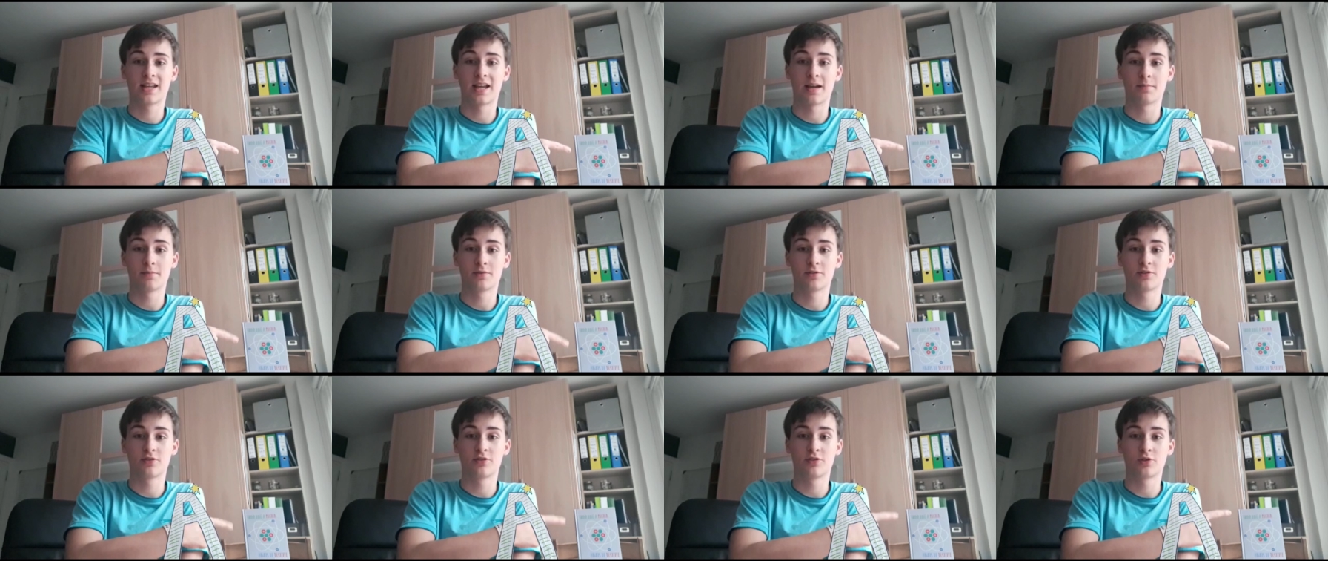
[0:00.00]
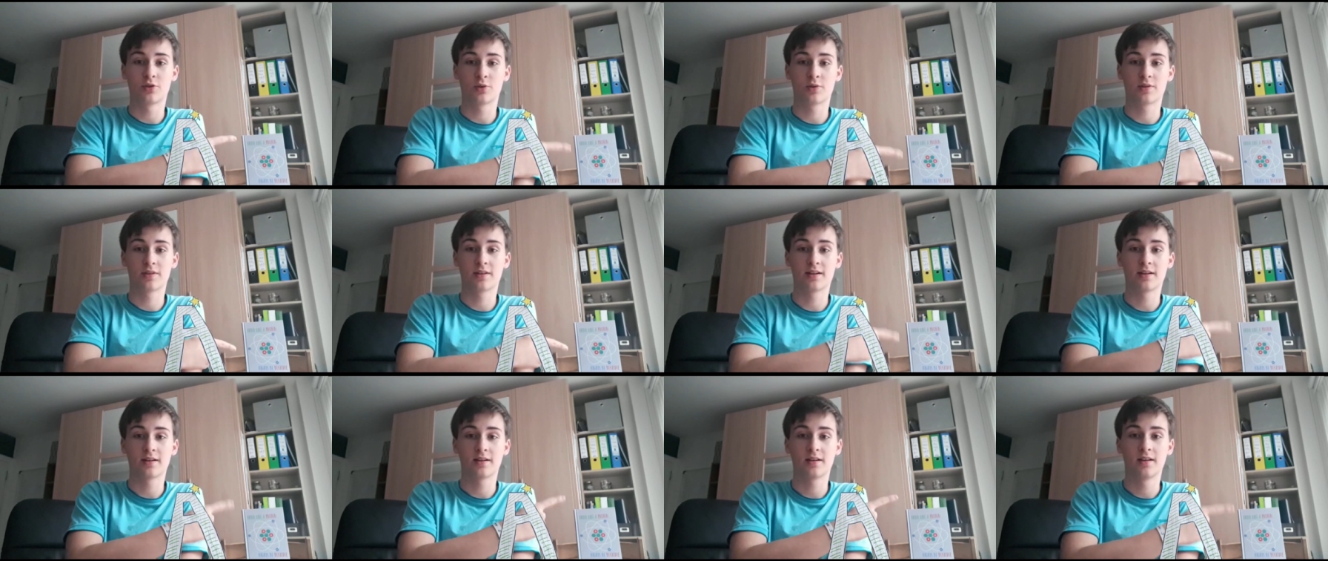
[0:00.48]
chemistry joke
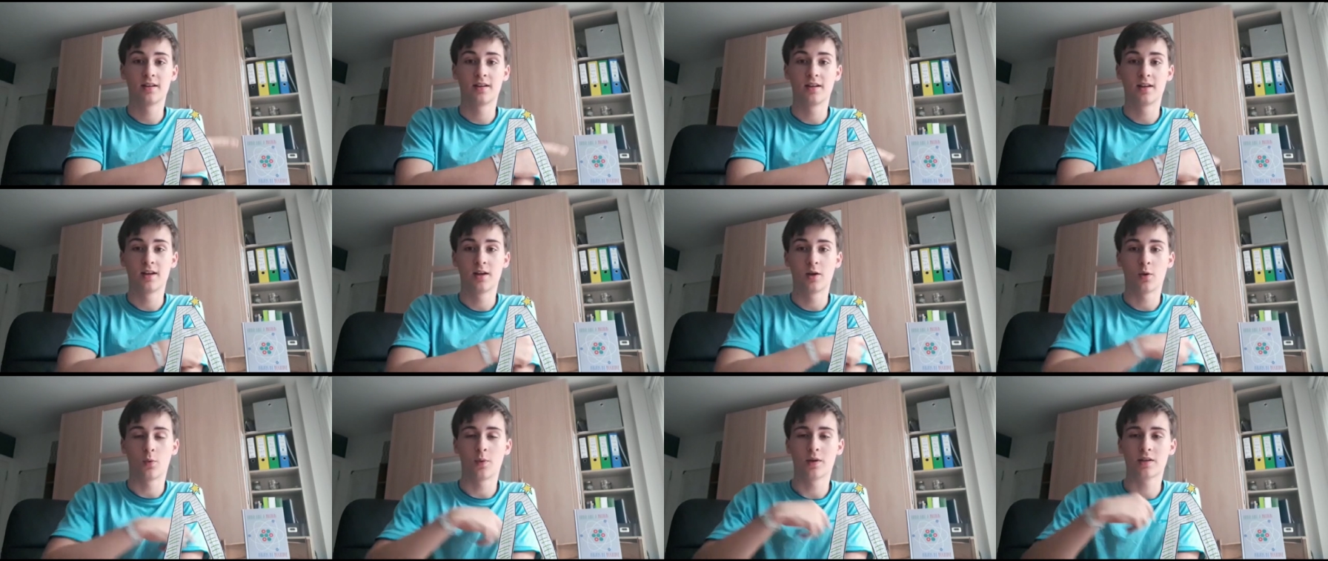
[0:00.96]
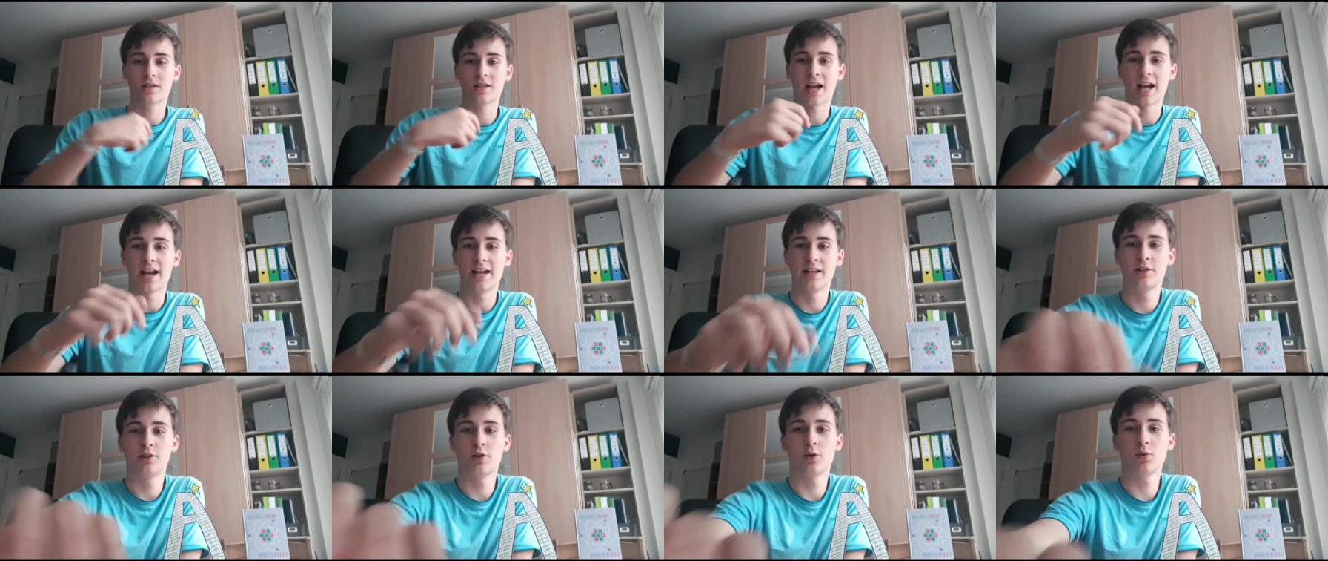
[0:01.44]
there, which
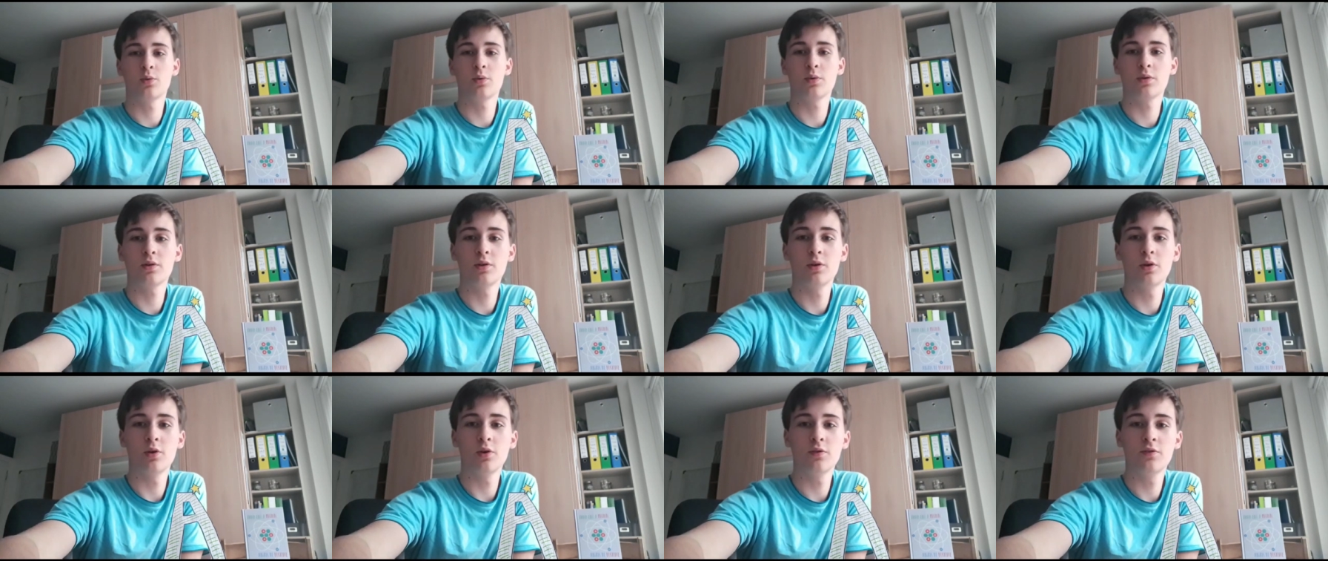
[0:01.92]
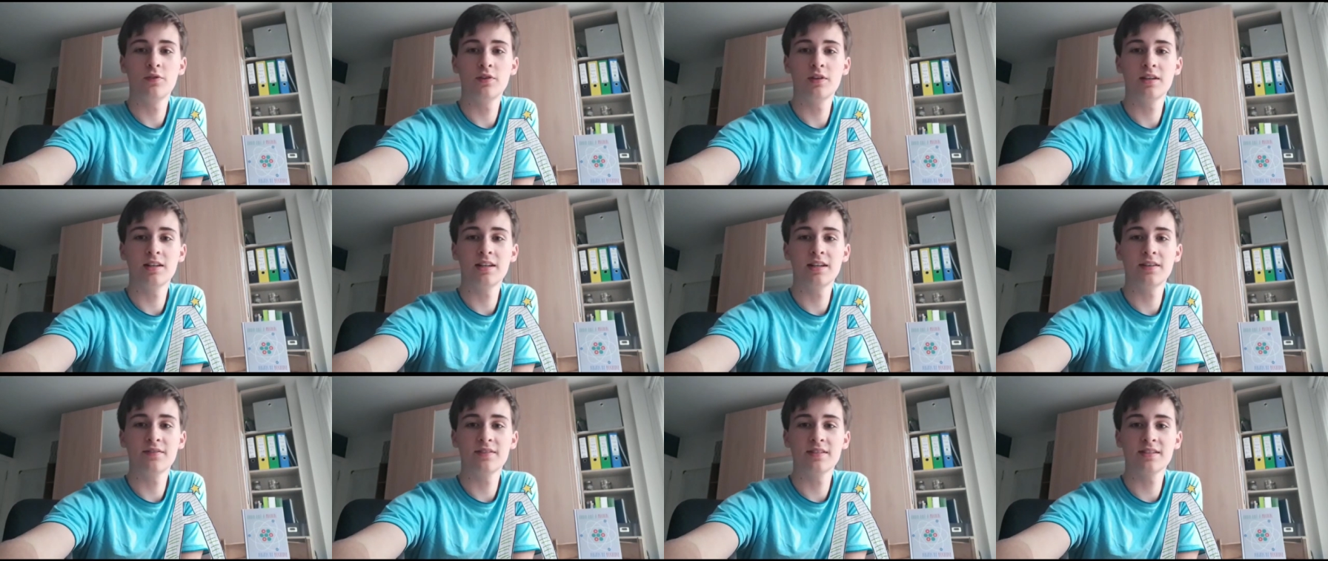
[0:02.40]
I don't know if you
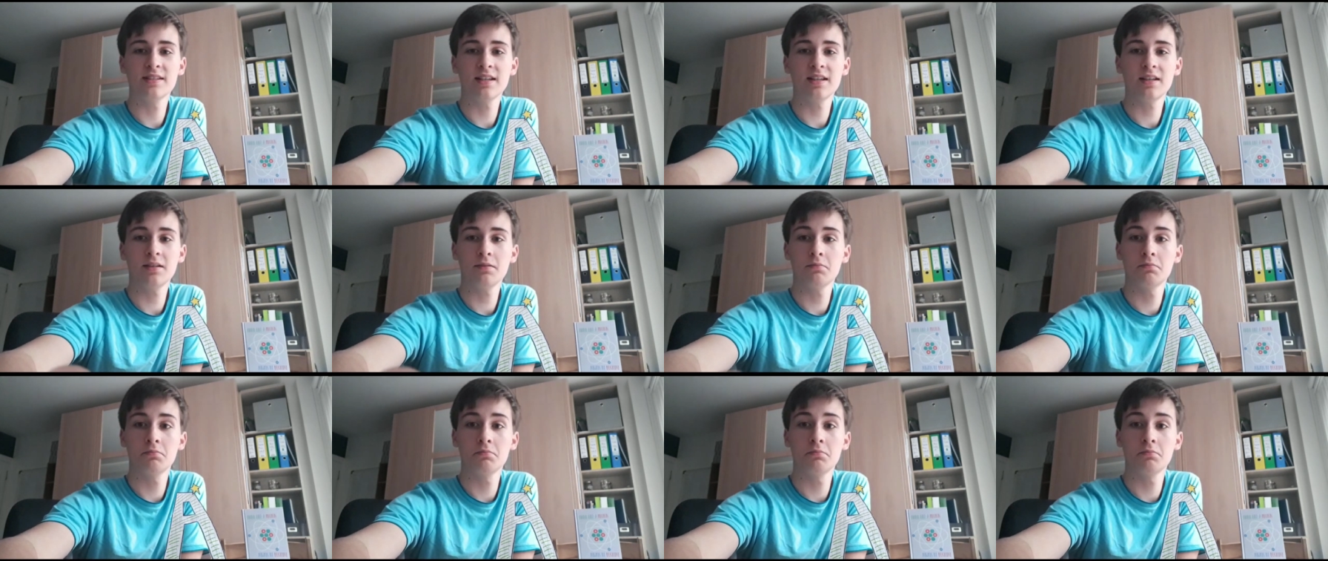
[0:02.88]
can even see.